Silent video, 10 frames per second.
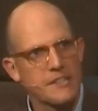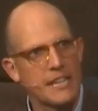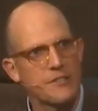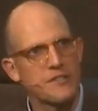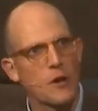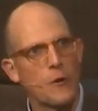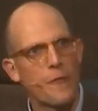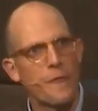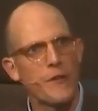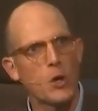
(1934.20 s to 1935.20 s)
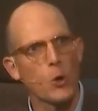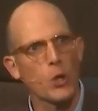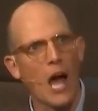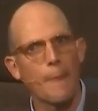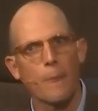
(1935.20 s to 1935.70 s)
get so filled
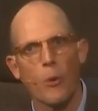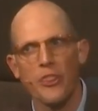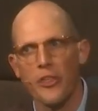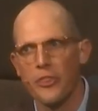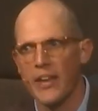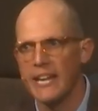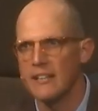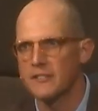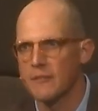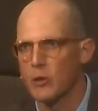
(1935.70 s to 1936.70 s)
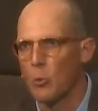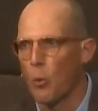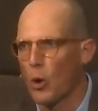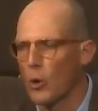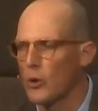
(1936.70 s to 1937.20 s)
up with the things of the
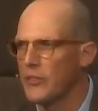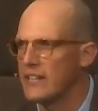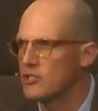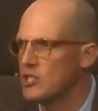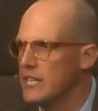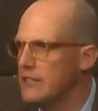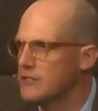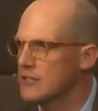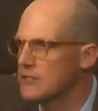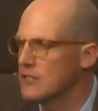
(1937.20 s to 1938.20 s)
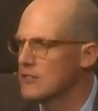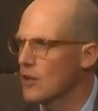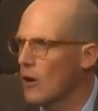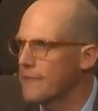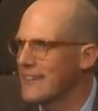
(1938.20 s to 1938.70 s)
world that Jesus is
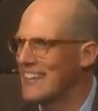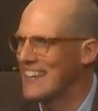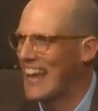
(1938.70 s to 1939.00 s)
often an